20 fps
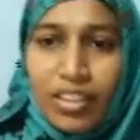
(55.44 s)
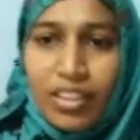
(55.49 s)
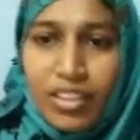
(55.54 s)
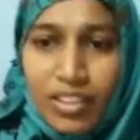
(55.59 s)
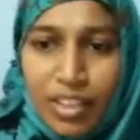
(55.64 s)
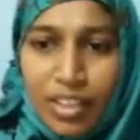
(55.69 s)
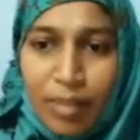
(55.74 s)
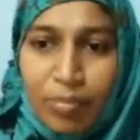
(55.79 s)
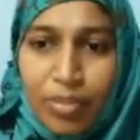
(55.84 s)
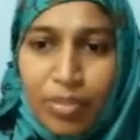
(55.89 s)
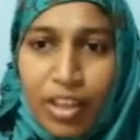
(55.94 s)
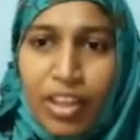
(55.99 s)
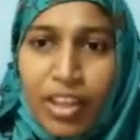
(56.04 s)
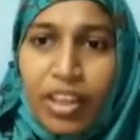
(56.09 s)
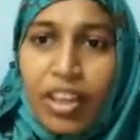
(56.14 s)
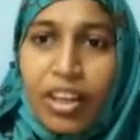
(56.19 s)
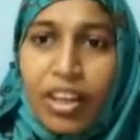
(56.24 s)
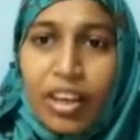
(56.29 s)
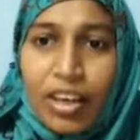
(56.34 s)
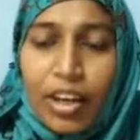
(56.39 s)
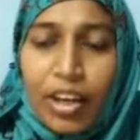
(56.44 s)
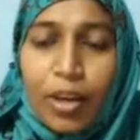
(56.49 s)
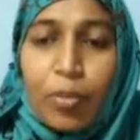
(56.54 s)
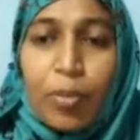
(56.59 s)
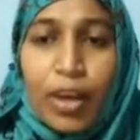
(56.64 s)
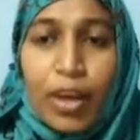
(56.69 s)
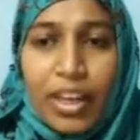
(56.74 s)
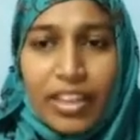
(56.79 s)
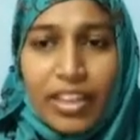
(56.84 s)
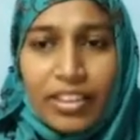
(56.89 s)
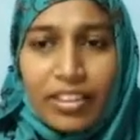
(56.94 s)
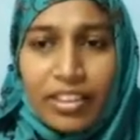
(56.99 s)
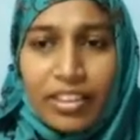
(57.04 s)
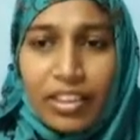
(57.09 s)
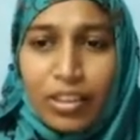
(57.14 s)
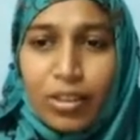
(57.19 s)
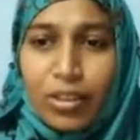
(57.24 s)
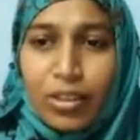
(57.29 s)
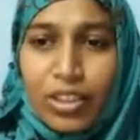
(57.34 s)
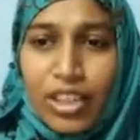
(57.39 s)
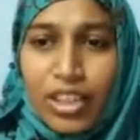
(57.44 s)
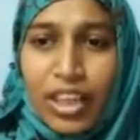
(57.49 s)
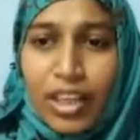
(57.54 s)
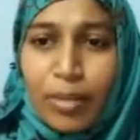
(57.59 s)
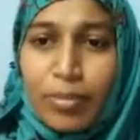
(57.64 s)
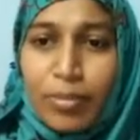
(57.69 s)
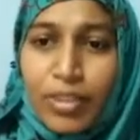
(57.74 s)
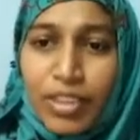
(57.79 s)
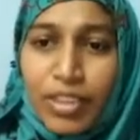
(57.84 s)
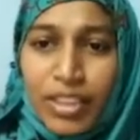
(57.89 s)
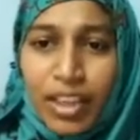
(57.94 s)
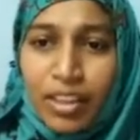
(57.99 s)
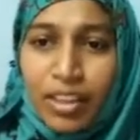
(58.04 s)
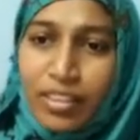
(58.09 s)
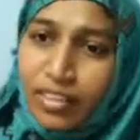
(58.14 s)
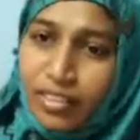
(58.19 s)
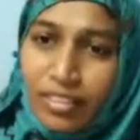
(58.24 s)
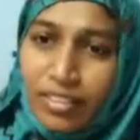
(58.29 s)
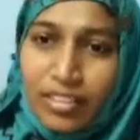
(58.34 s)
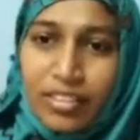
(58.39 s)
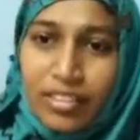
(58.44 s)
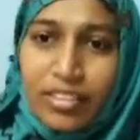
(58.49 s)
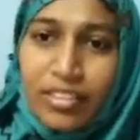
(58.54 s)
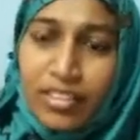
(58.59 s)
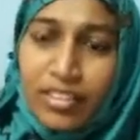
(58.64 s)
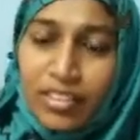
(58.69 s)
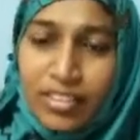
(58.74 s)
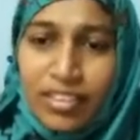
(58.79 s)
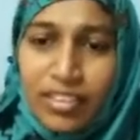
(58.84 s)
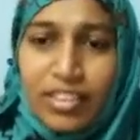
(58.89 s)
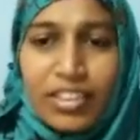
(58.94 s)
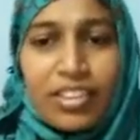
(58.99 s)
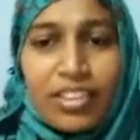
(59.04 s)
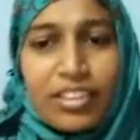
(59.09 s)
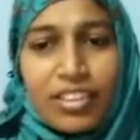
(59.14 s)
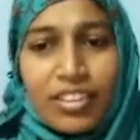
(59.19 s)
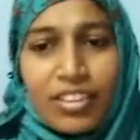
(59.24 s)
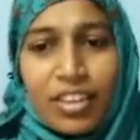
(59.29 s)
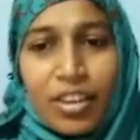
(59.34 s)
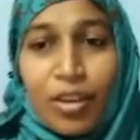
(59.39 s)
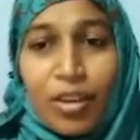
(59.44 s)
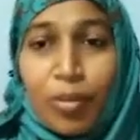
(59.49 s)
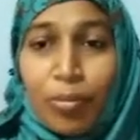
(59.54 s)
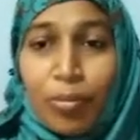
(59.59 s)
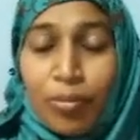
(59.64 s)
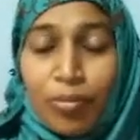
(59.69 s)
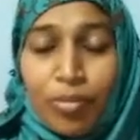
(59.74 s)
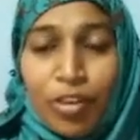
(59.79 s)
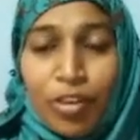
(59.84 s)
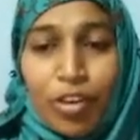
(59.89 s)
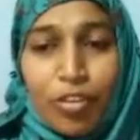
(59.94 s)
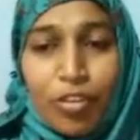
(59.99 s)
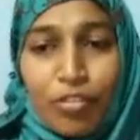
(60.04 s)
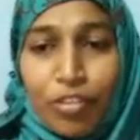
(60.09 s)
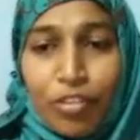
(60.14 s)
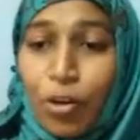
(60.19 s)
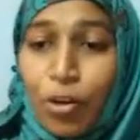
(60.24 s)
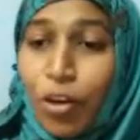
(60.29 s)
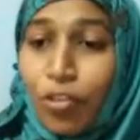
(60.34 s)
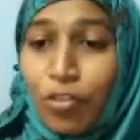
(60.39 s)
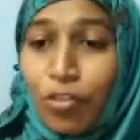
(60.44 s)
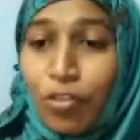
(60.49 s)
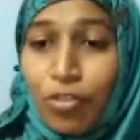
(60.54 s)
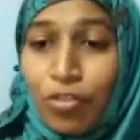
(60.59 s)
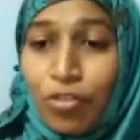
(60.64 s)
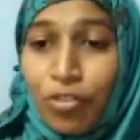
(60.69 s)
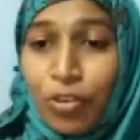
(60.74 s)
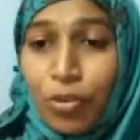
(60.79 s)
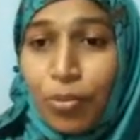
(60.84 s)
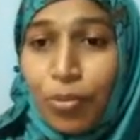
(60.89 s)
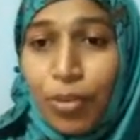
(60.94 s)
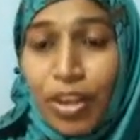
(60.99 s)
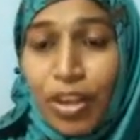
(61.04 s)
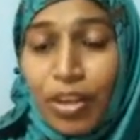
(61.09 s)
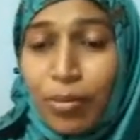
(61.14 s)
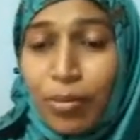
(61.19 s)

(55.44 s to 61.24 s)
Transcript: Something red and white. It looks like a biscuit, isn't it? A few of you may